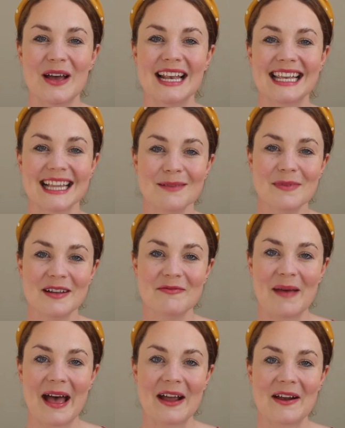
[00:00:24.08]
a little bit of
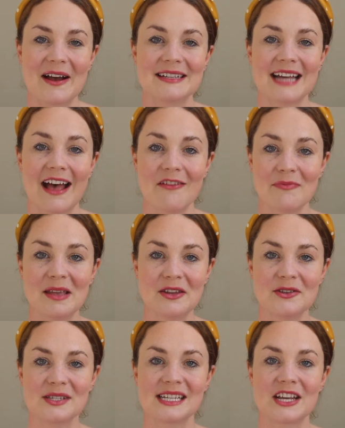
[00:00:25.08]
background, I've been
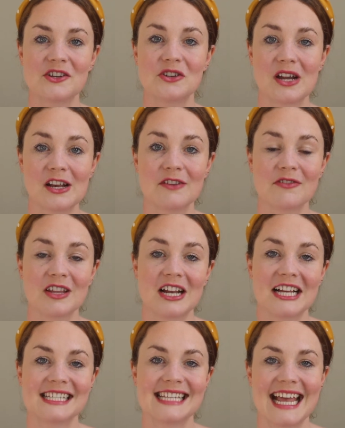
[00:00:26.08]
using Trello for the
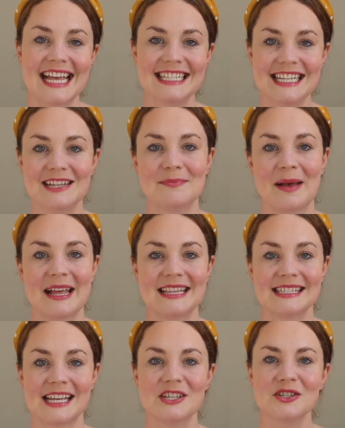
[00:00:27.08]
last 18
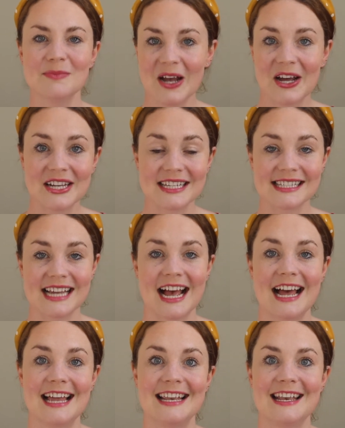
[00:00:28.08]
months and to be honest,
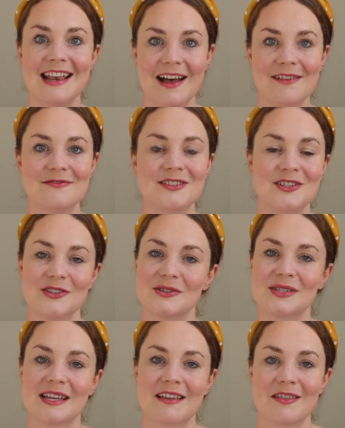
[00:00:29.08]
I loved
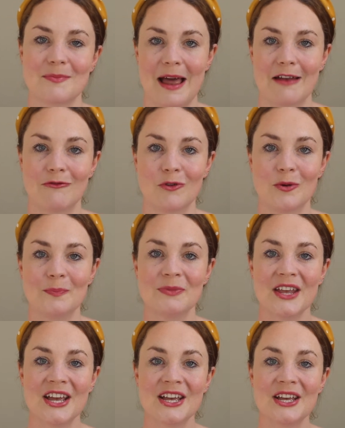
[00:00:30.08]
using the platform.
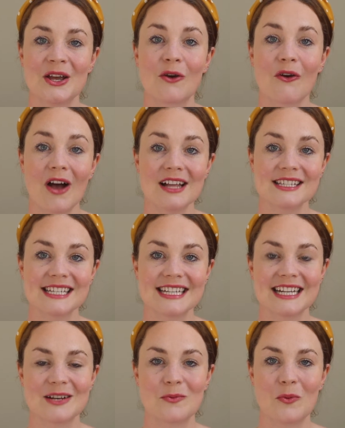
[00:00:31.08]

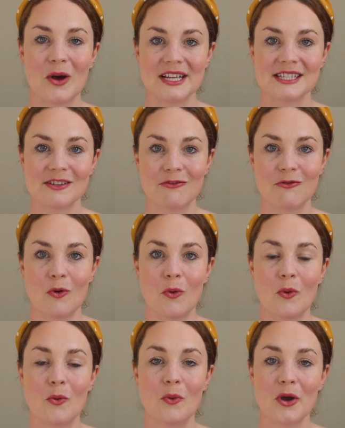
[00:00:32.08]
Granted, it was
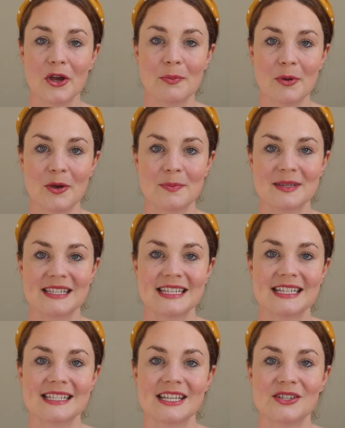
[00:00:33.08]
for work
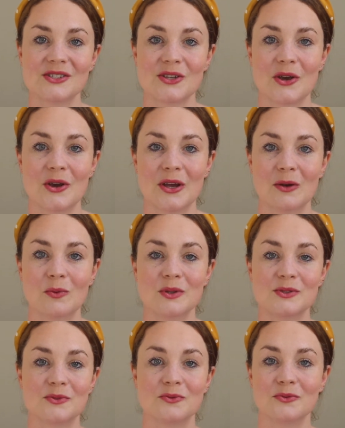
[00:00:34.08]
purposes, so it
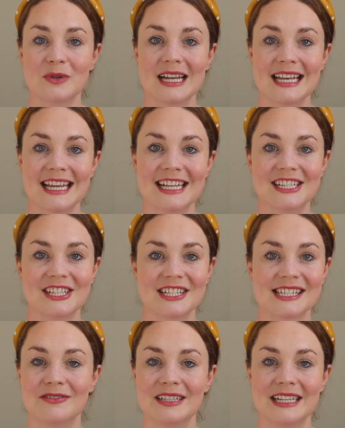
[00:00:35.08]
was really
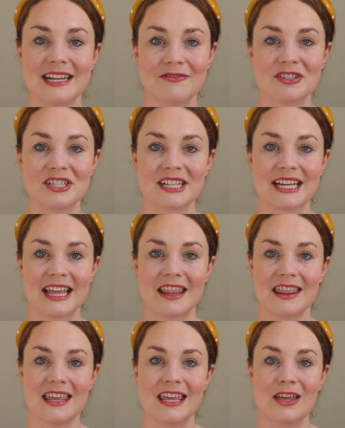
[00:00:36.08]
just
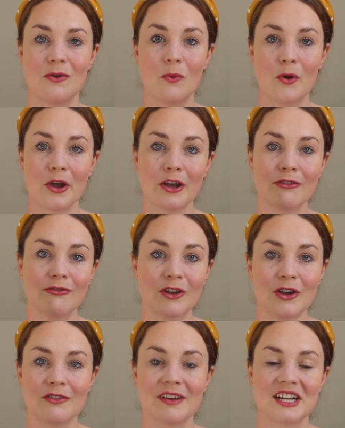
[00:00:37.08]
leveraging the
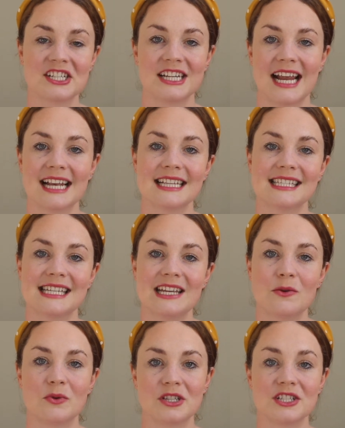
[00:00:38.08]
workflow
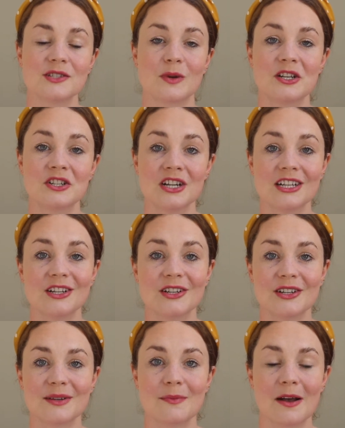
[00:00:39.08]
functionality, which is what
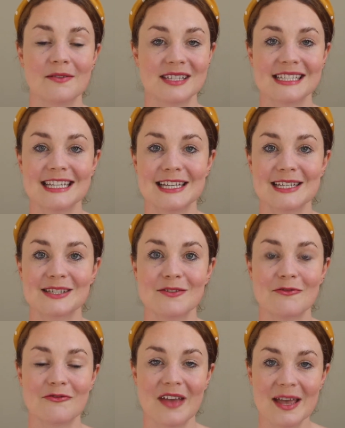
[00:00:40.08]
Trello obviously is
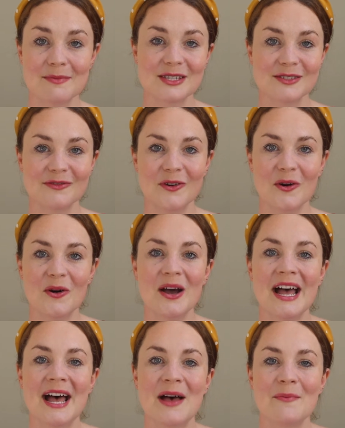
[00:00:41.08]
famous for,
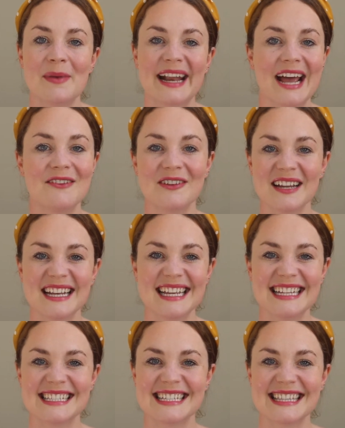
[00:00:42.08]
but I
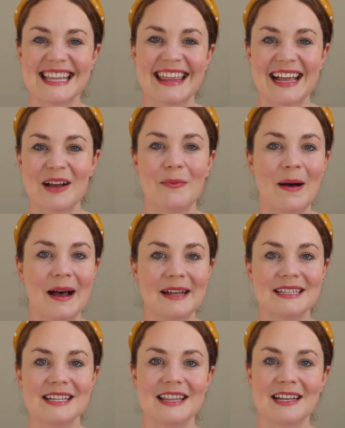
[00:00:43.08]
really didn't think
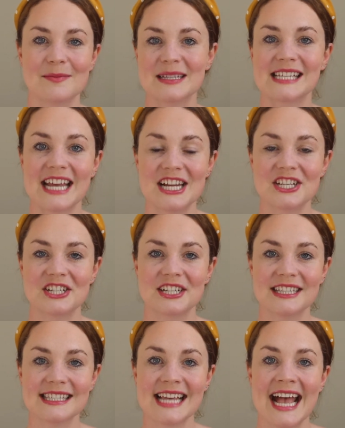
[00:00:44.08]
about the
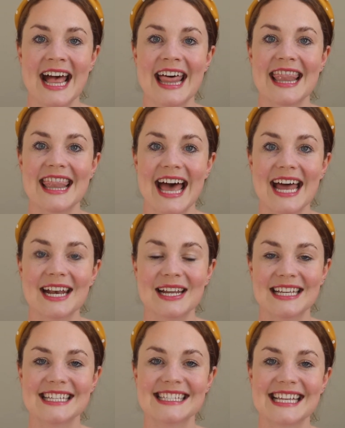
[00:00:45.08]
limitations. That
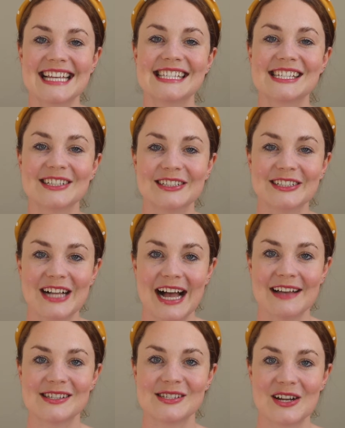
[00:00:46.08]
is until
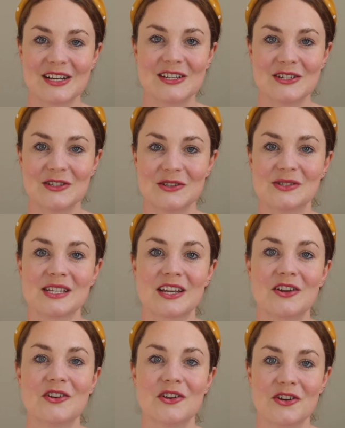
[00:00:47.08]
I started
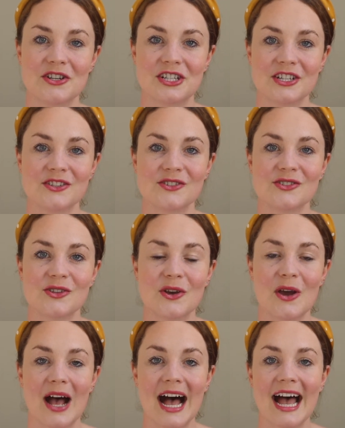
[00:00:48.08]
using Notion. So
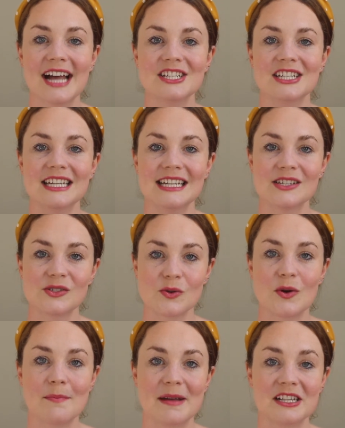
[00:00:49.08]
I actually
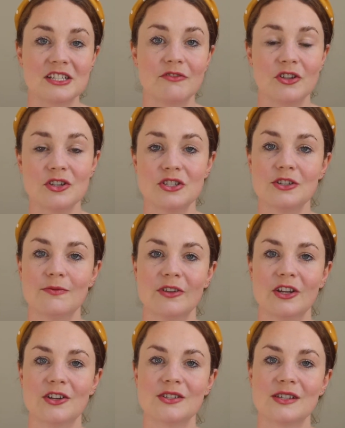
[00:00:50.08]
saw a bunch of YouTube
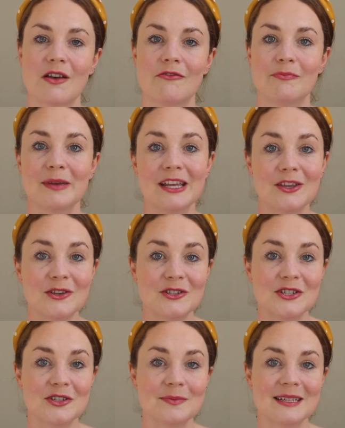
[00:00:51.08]
videos of big
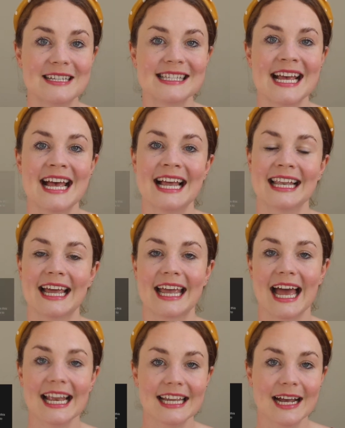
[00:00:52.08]
YouTubers
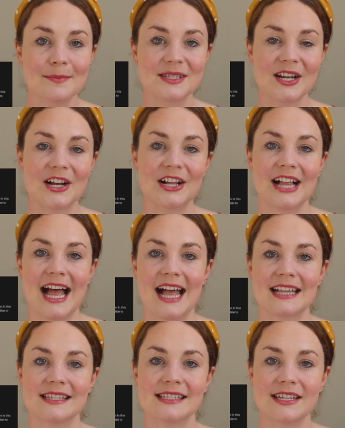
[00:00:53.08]
like Ali Abdaal
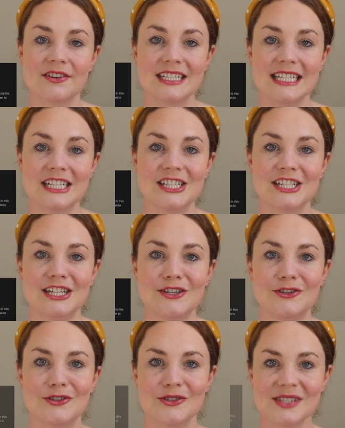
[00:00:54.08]
and Sara
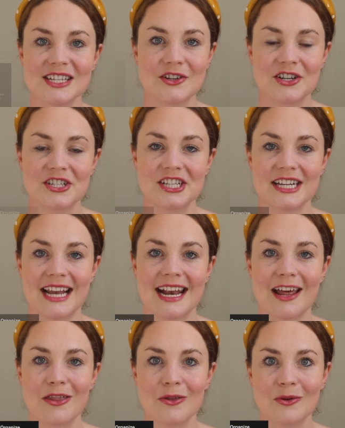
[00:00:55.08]
Dietschy using Notion,
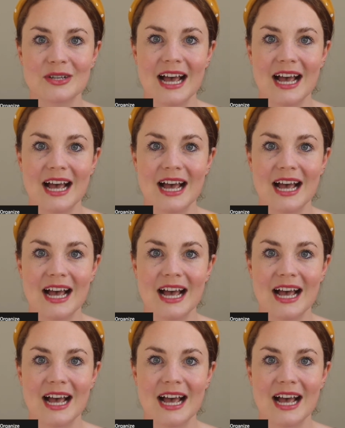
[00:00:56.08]
and I thought,